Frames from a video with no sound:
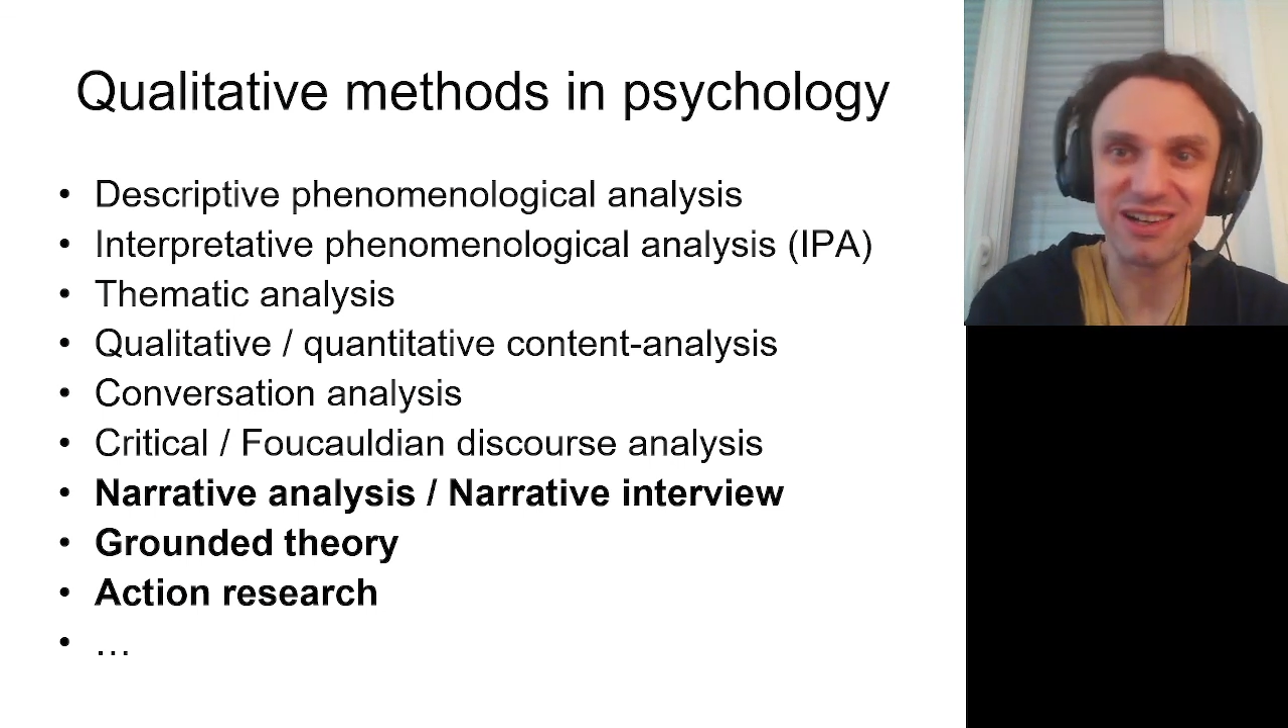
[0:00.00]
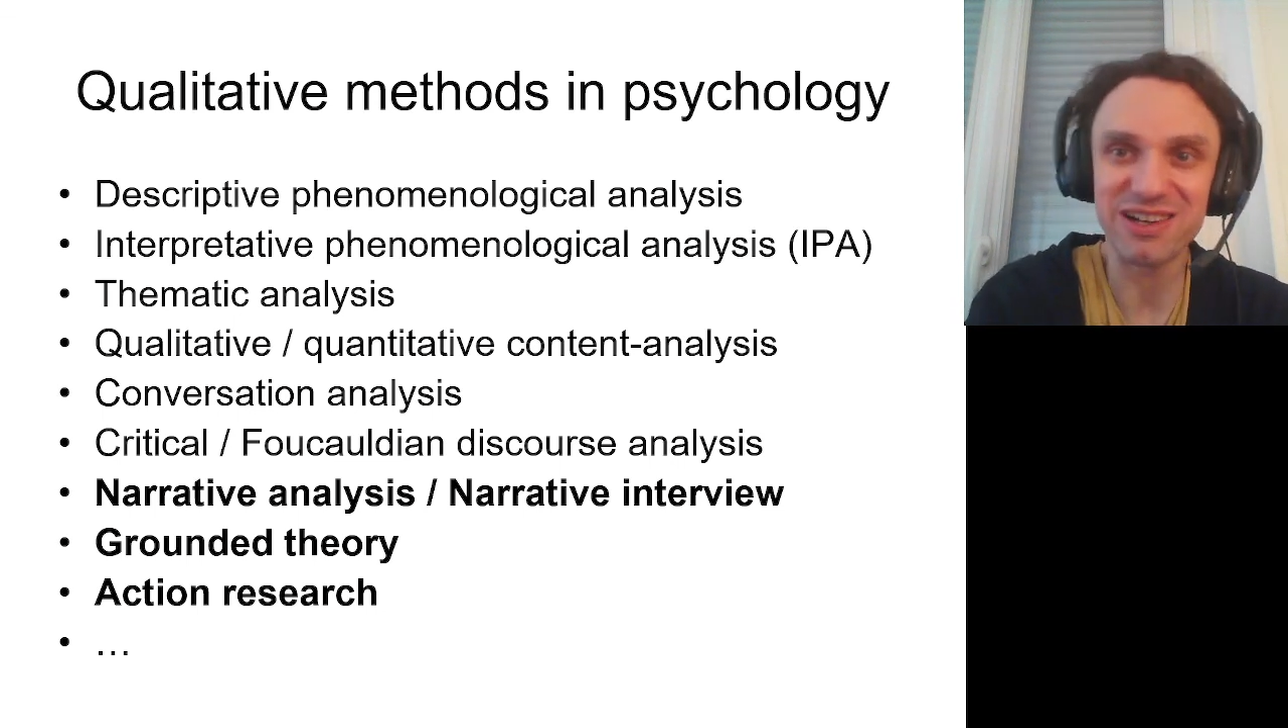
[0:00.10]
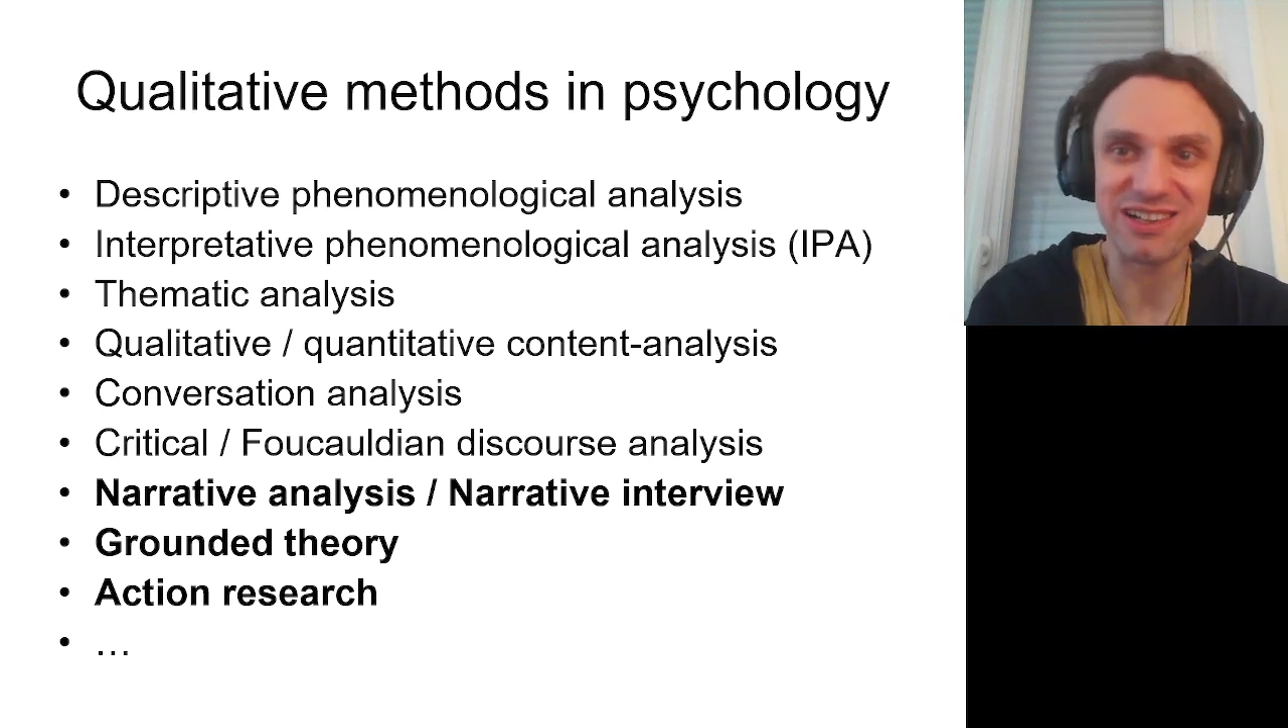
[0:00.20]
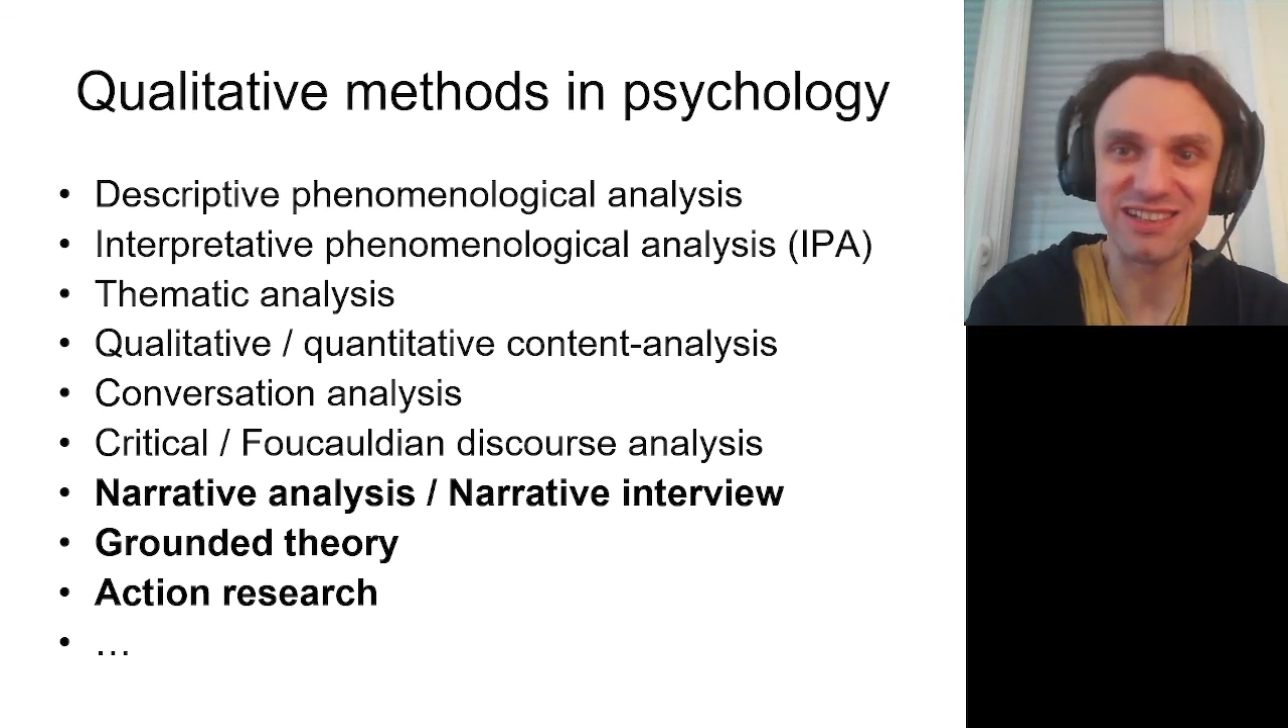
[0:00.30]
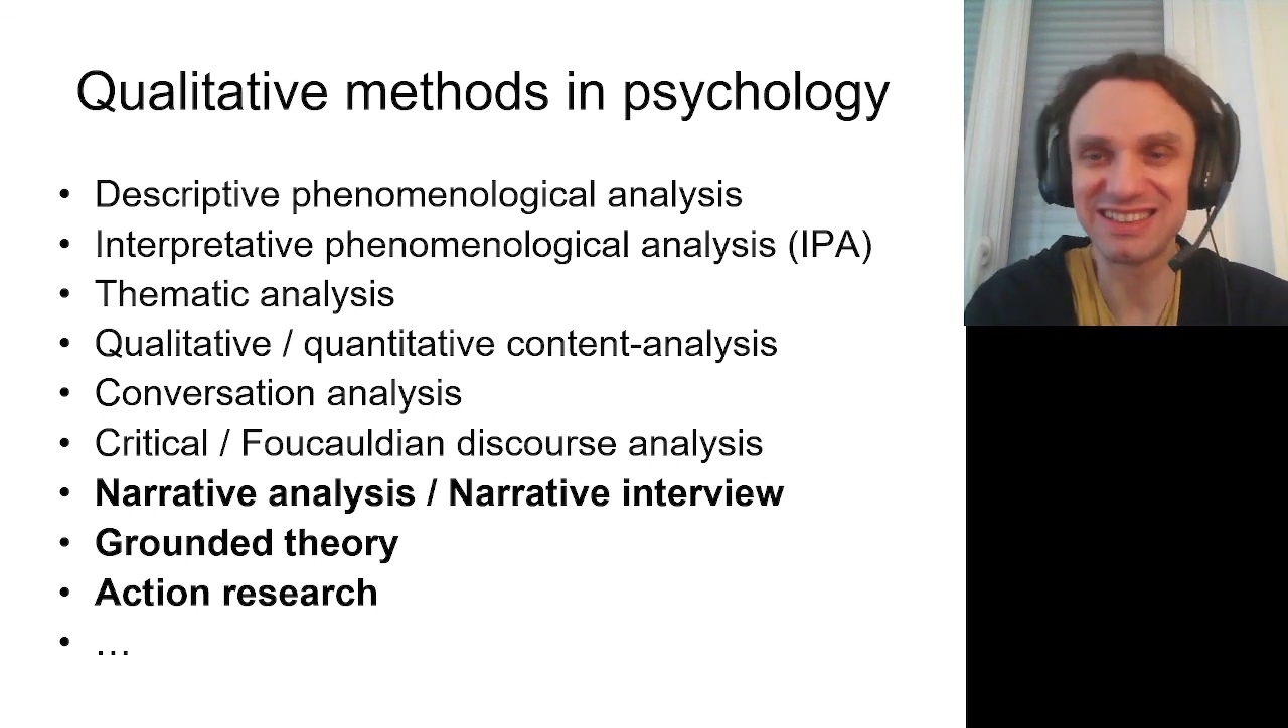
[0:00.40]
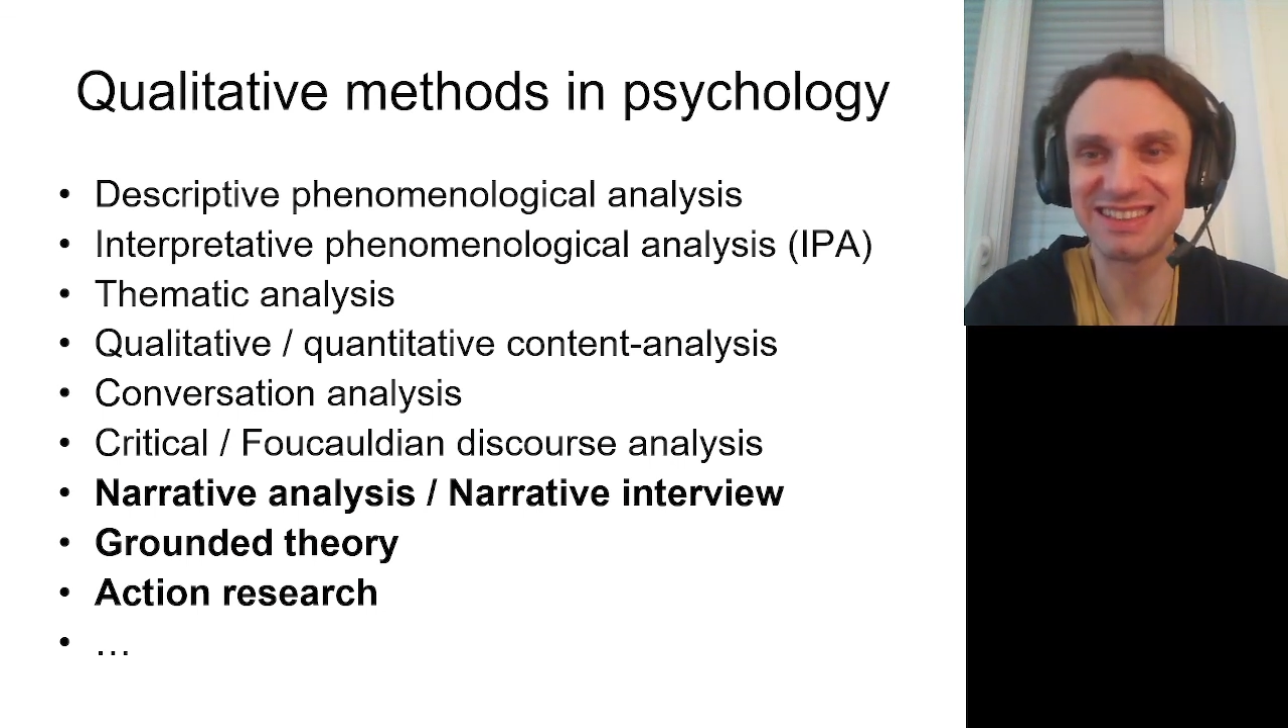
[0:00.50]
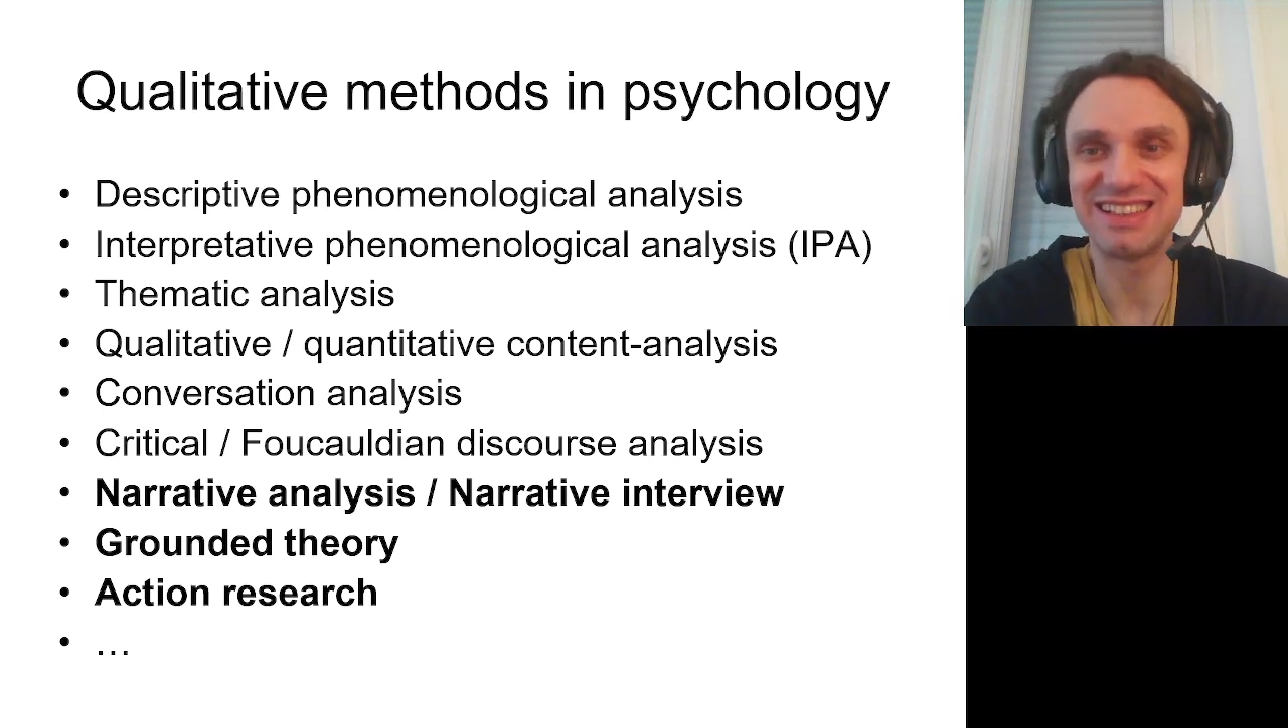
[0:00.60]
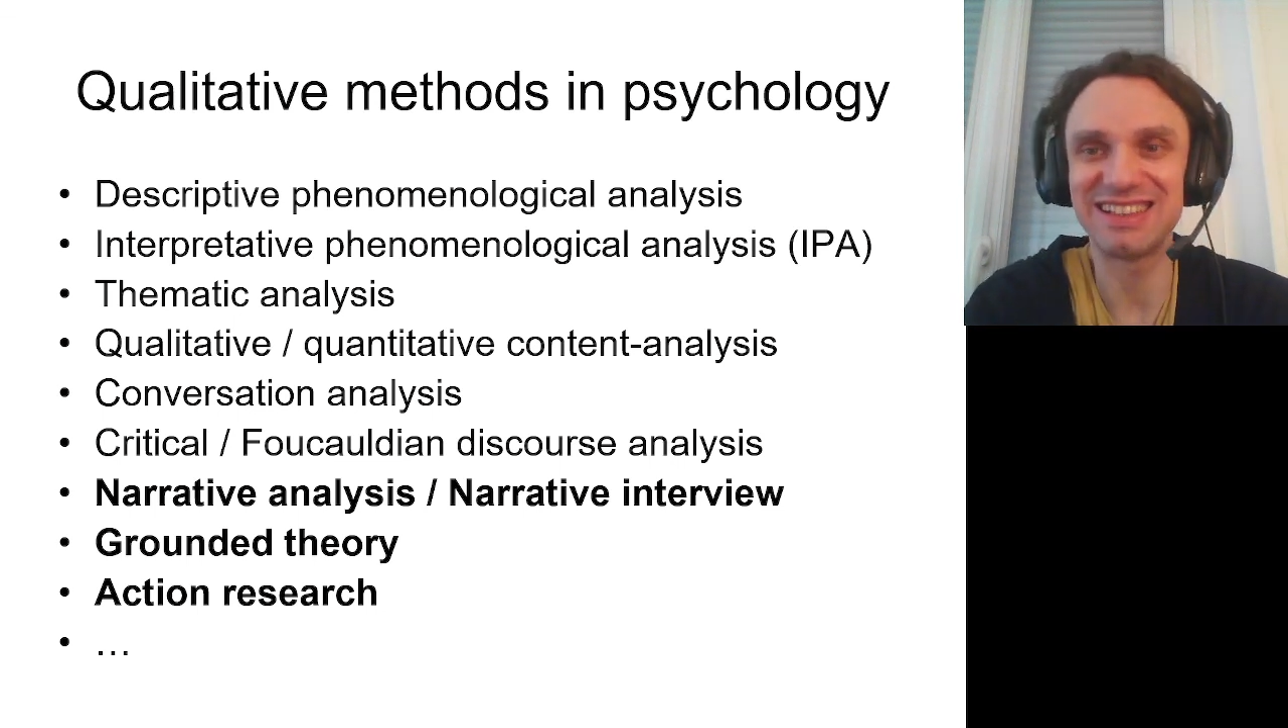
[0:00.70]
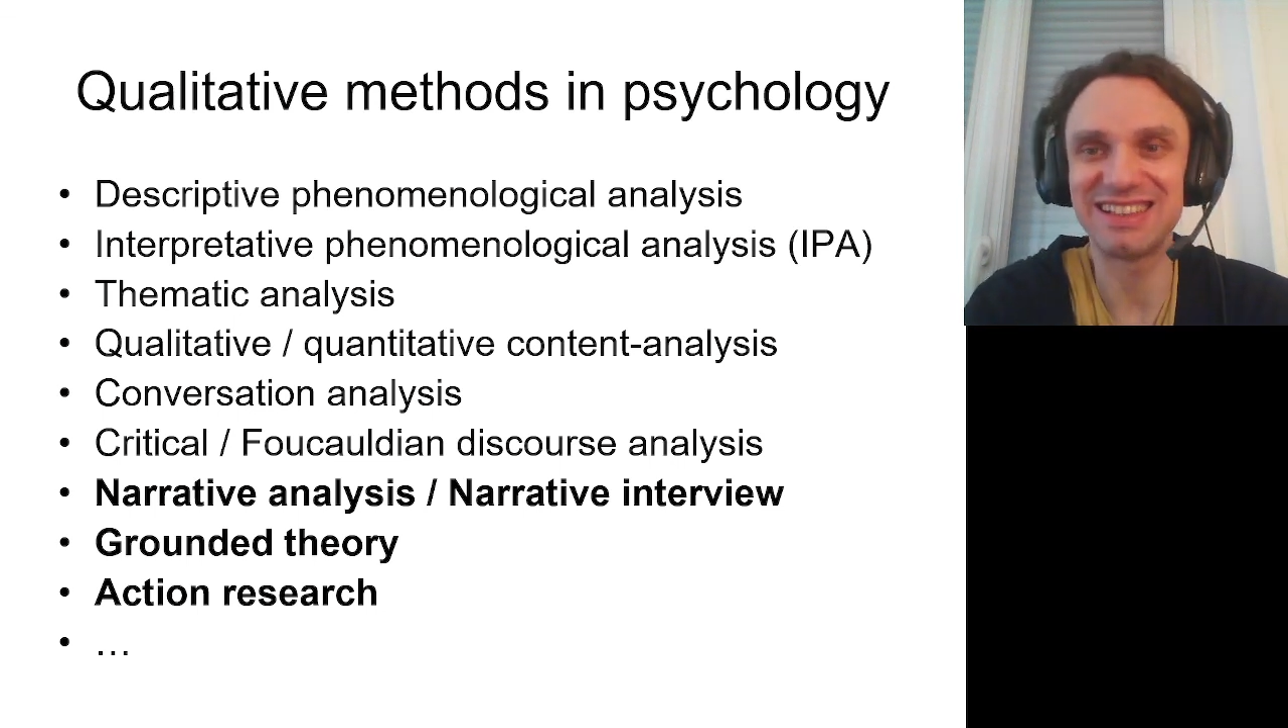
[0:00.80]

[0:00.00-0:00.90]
in this